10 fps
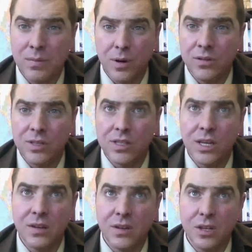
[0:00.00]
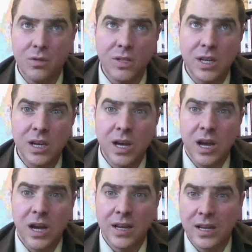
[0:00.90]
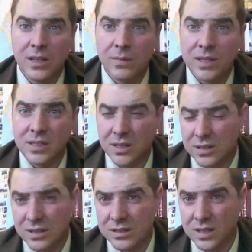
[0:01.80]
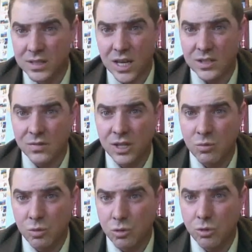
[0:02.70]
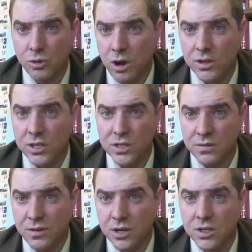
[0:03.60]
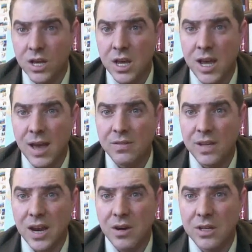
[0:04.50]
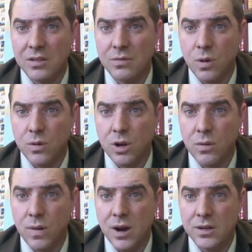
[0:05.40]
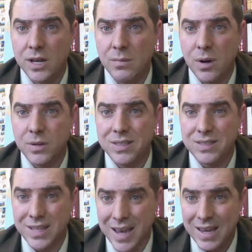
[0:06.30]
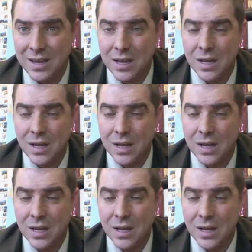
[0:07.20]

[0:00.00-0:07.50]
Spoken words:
and burnt the city of Ayutthaya, a kingdom that successfully ruled all these diverse ethnic areas of what we call modern-day Burma today,